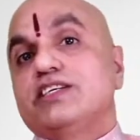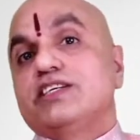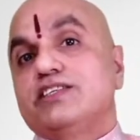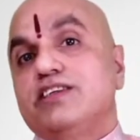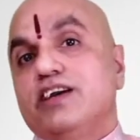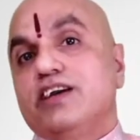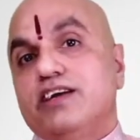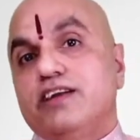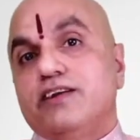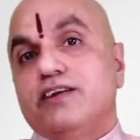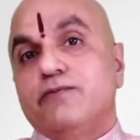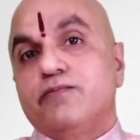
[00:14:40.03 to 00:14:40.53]

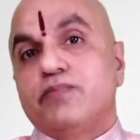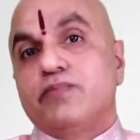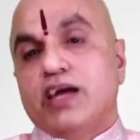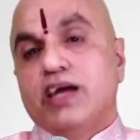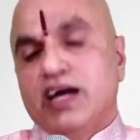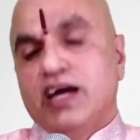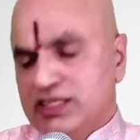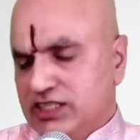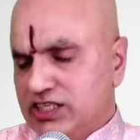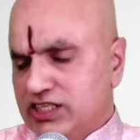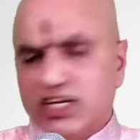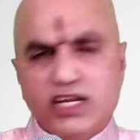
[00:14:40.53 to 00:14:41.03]
done
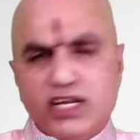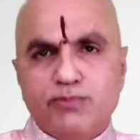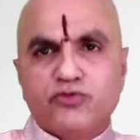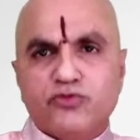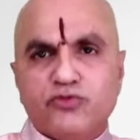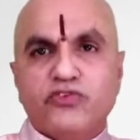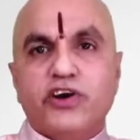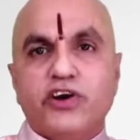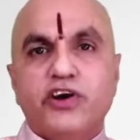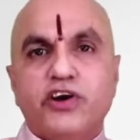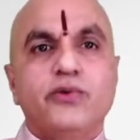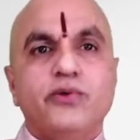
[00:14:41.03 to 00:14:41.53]
and sleeps
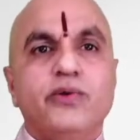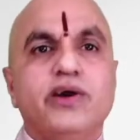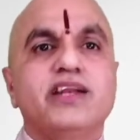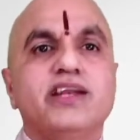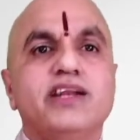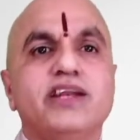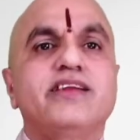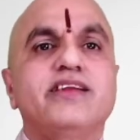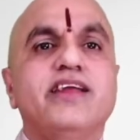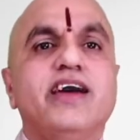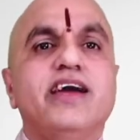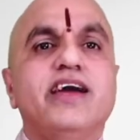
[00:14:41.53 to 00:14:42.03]
very well
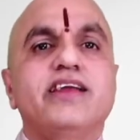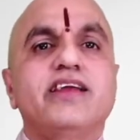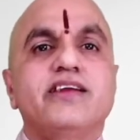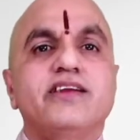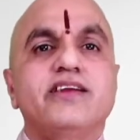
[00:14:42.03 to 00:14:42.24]
at night.